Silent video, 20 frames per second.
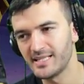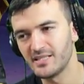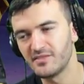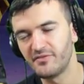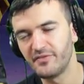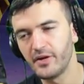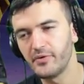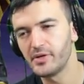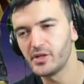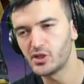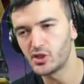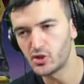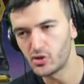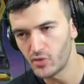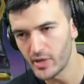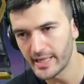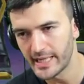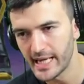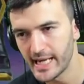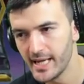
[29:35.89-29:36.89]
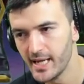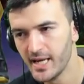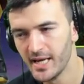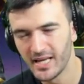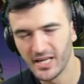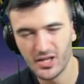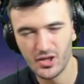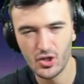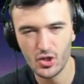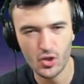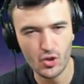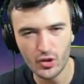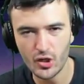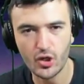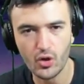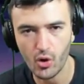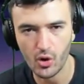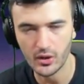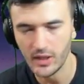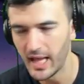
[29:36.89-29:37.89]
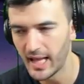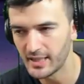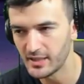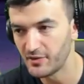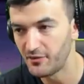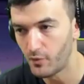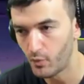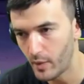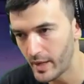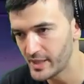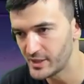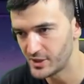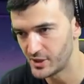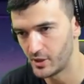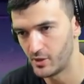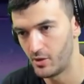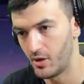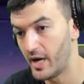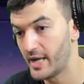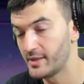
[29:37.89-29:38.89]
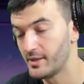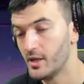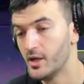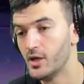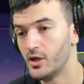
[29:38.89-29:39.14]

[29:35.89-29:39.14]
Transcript: is very tricky you could go a lot of different ways here, right?